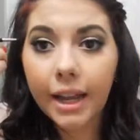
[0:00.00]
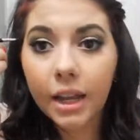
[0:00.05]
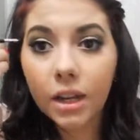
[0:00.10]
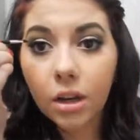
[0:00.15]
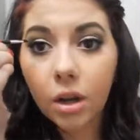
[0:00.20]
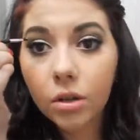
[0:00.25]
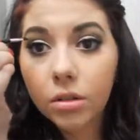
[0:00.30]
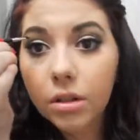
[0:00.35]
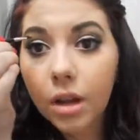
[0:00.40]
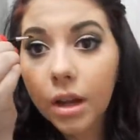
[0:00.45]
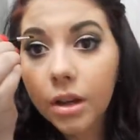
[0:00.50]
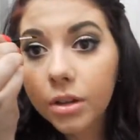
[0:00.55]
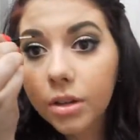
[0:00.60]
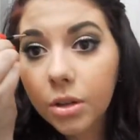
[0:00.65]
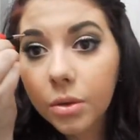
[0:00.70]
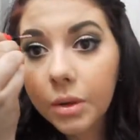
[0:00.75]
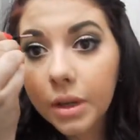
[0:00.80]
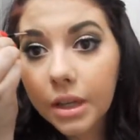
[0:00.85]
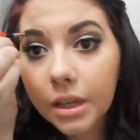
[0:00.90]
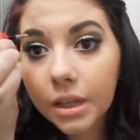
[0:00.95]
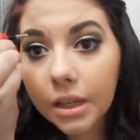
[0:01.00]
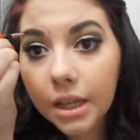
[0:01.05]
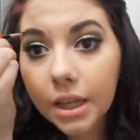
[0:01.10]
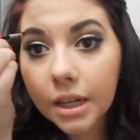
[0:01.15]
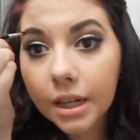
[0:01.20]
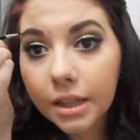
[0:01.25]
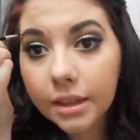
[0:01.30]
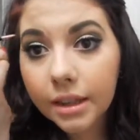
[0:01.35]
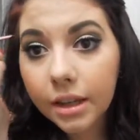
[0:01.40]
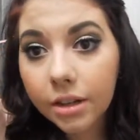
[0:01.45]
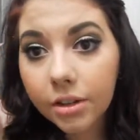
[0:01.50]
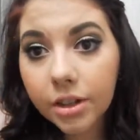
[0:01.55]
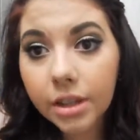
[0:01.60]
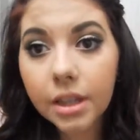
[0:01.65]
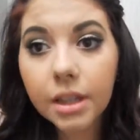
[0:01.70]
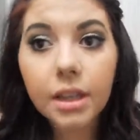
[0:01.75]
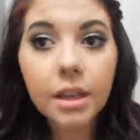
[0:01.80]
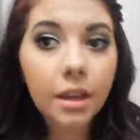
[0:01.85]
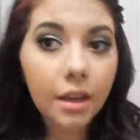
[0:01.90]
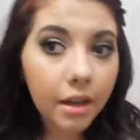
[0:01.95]
can hold on to it and get in there
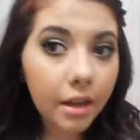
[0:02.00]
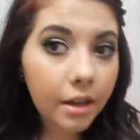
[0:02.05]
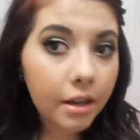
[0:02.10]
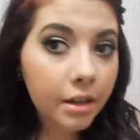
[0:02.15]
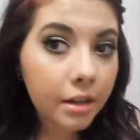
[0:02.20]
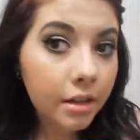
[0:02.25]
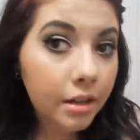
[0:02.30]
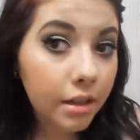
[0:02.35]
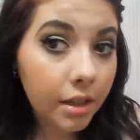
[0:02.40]
really good.